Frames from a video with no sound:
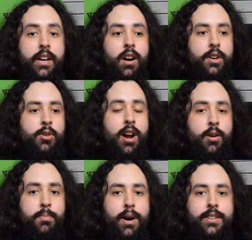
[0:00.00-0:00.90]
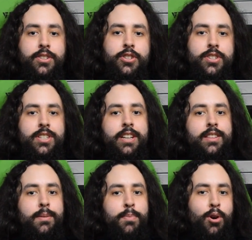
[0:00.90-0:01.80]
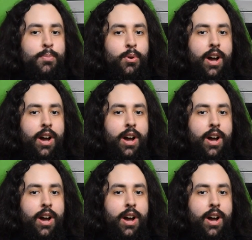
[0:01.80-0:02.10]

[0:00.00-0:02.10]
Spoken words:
on crown buttons just to get the purple